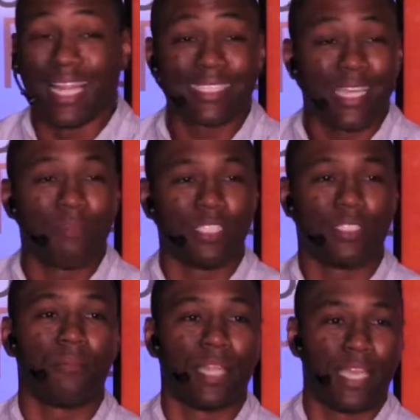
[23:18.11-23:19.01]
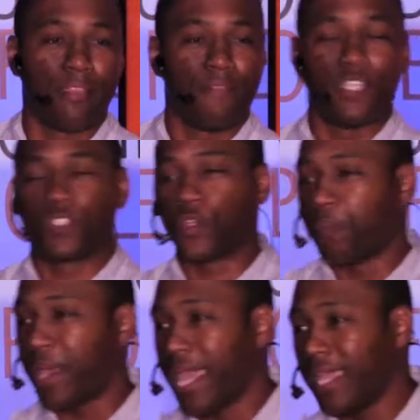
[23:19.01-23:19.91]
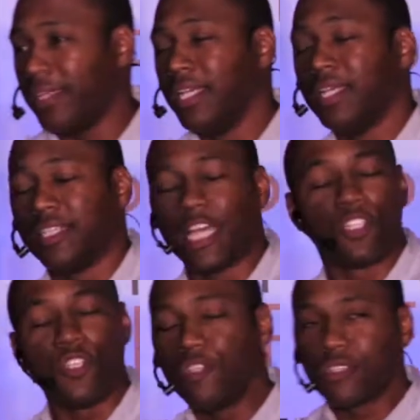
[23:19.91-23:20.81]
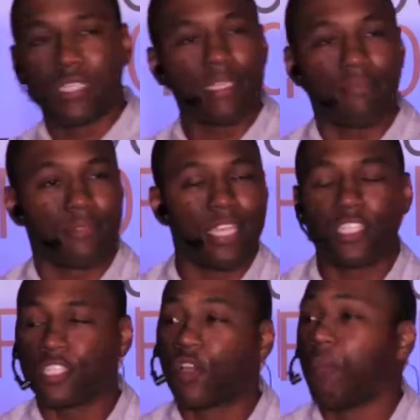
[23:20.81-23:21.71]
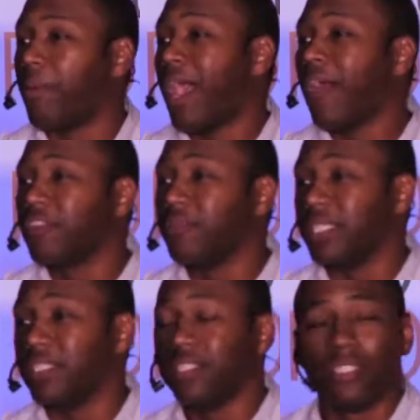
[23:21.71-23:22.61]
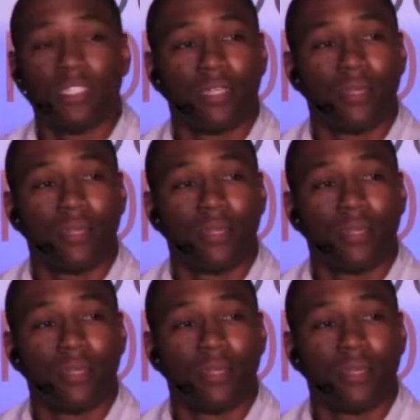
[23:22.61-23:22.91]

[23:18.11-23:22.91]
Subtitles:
Unless I'm in some like physical pain, that's usually, things just don't bother me